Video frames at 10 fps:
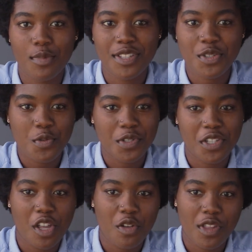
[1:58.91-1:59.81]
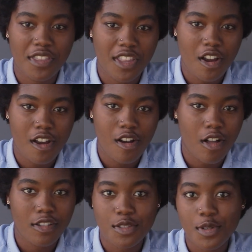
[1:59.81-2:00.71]
It's cool to know that there are
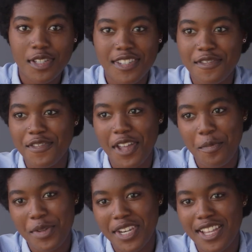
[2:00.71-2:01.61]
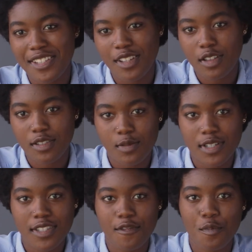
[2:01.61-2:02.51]
all sorts of companies, all
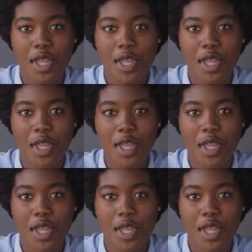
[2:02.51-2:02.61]
sorts of